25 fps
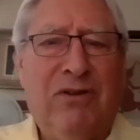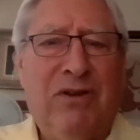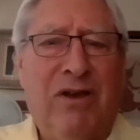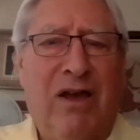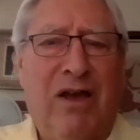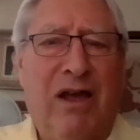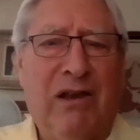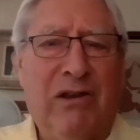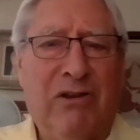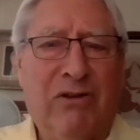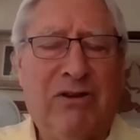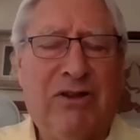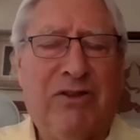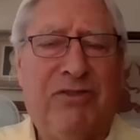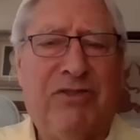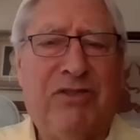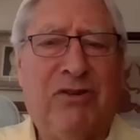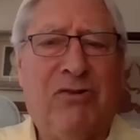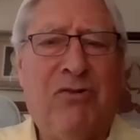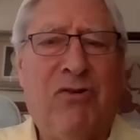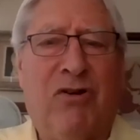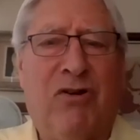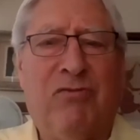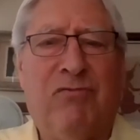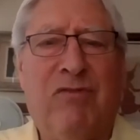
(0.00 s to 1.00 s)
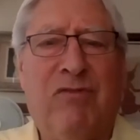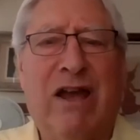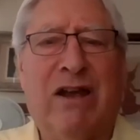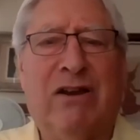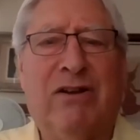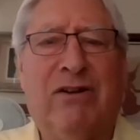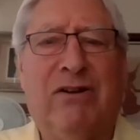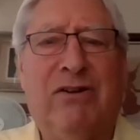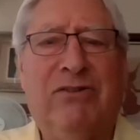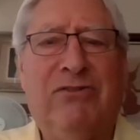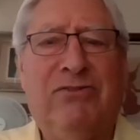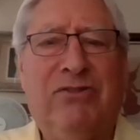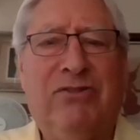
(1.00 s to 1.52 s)
look at the court
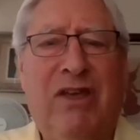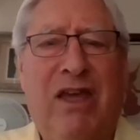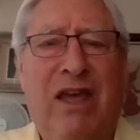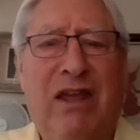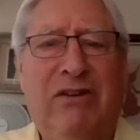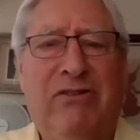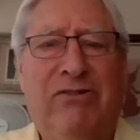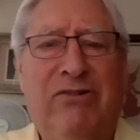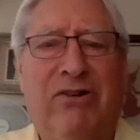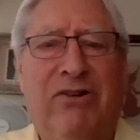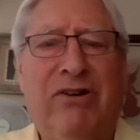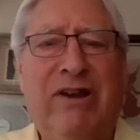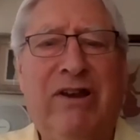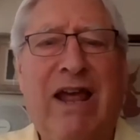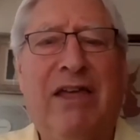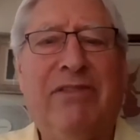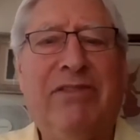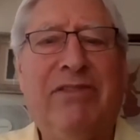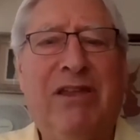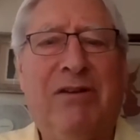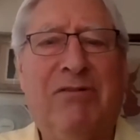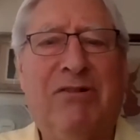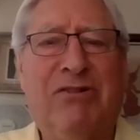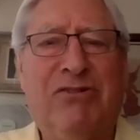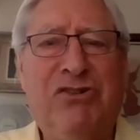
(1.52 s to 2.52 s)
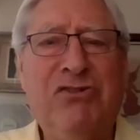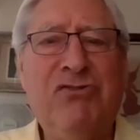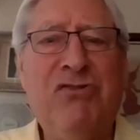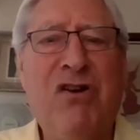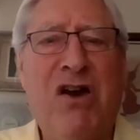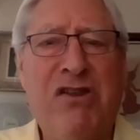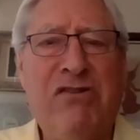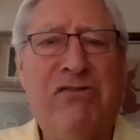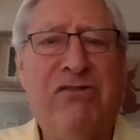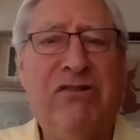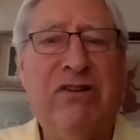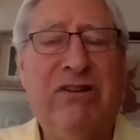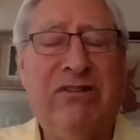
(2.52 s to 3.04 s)
records, and turned out there were
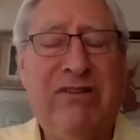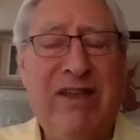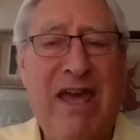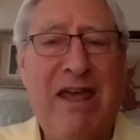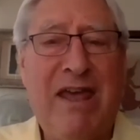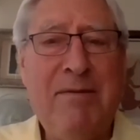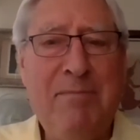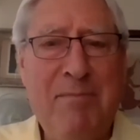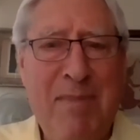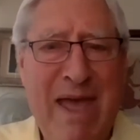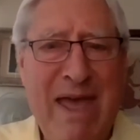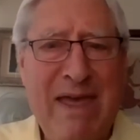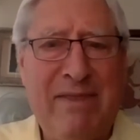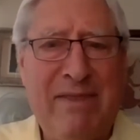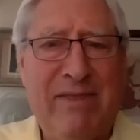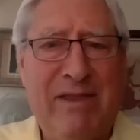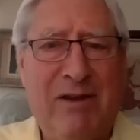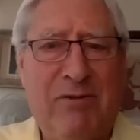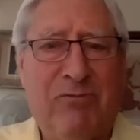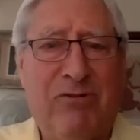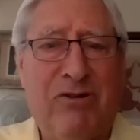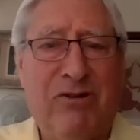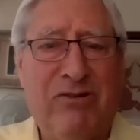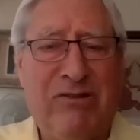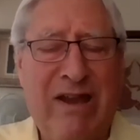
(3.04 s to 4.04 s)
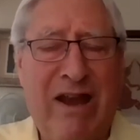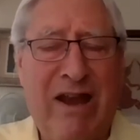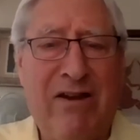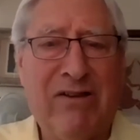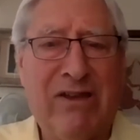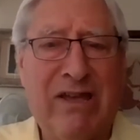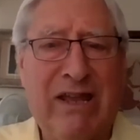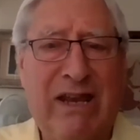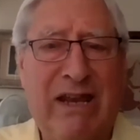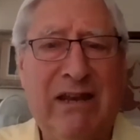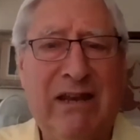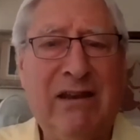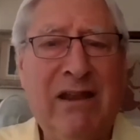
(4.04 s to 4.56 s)
210 men that were
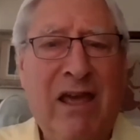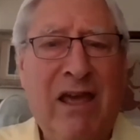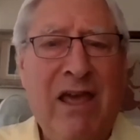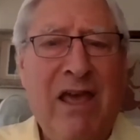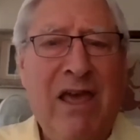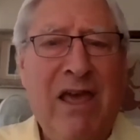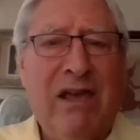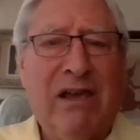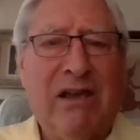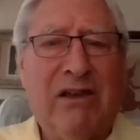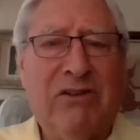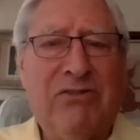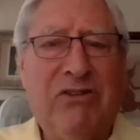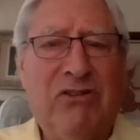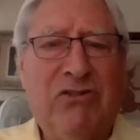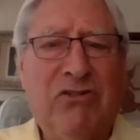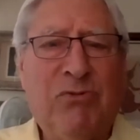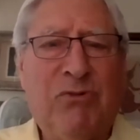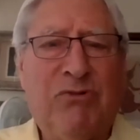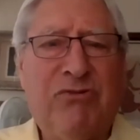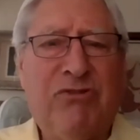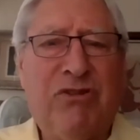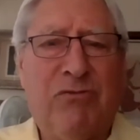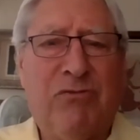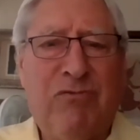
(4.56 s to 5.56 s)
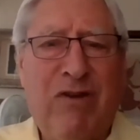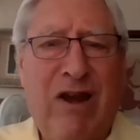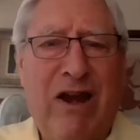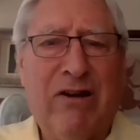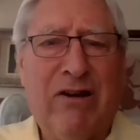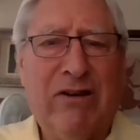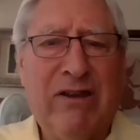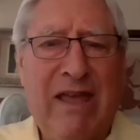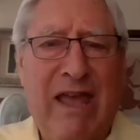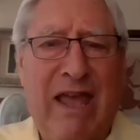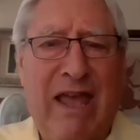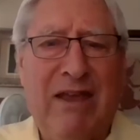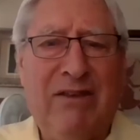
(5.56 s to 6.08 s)
interrogated, because this was the rare
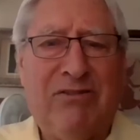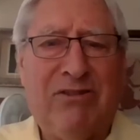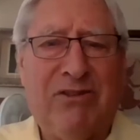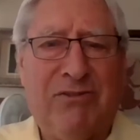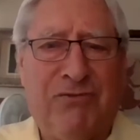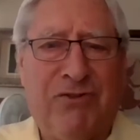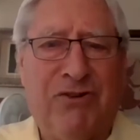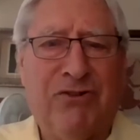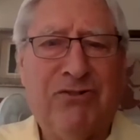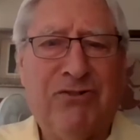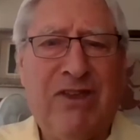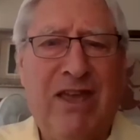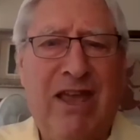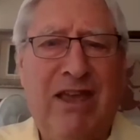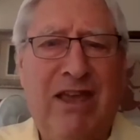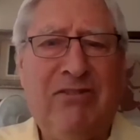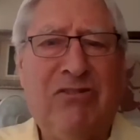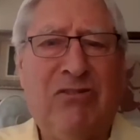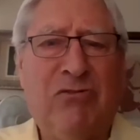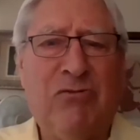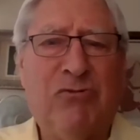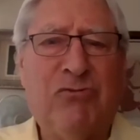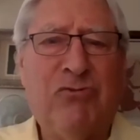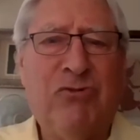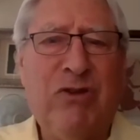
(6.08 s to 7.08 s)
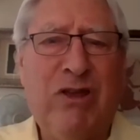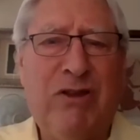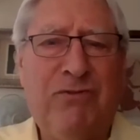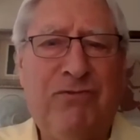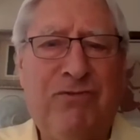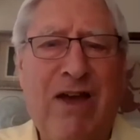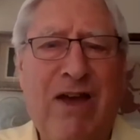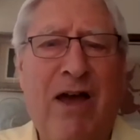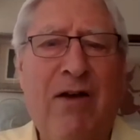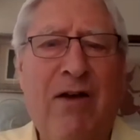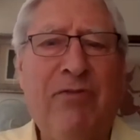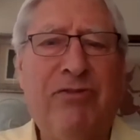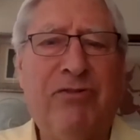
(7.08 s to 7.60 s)
case, the first case in which we had
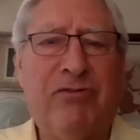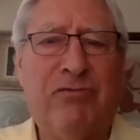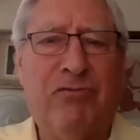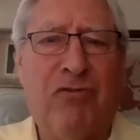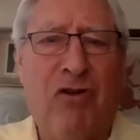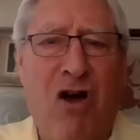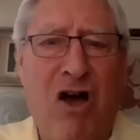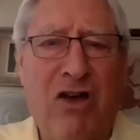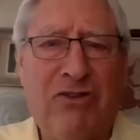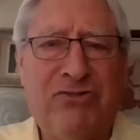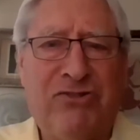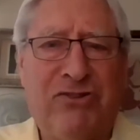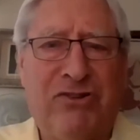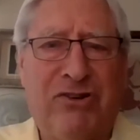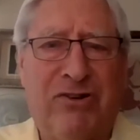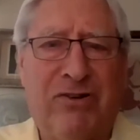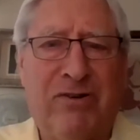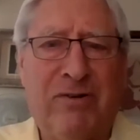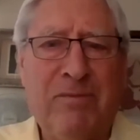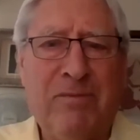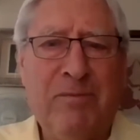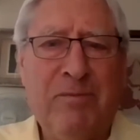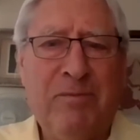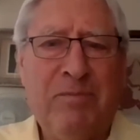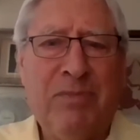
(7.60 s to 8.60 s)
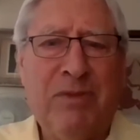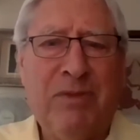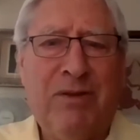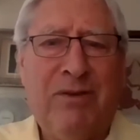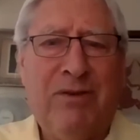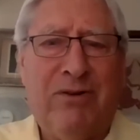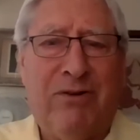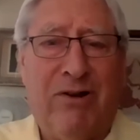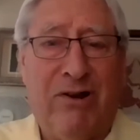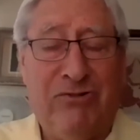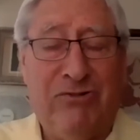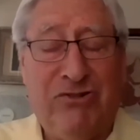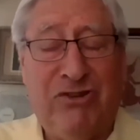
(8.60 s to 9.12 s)
found the roster,
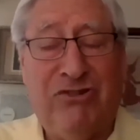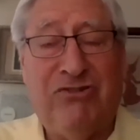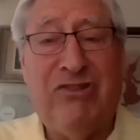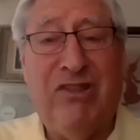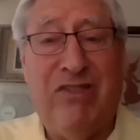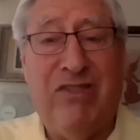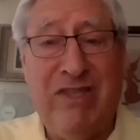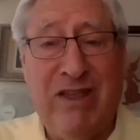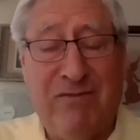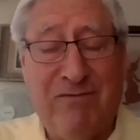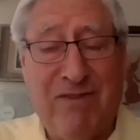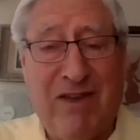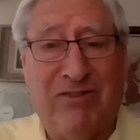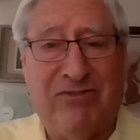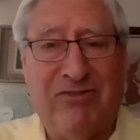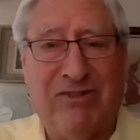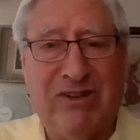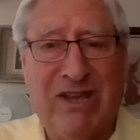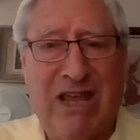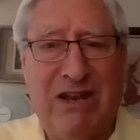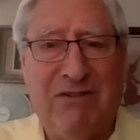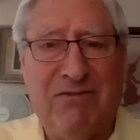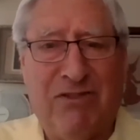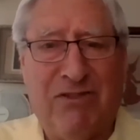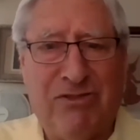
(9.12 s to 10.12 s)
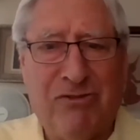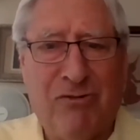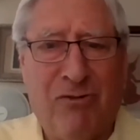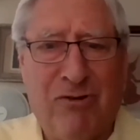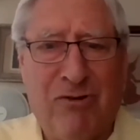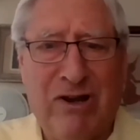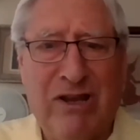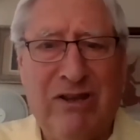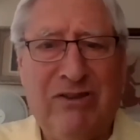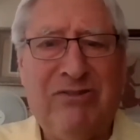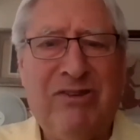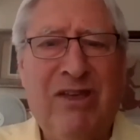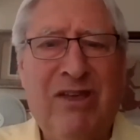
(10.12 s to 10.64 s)
or I should say the investigative
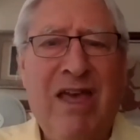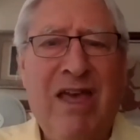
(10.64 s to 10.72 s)
authorities,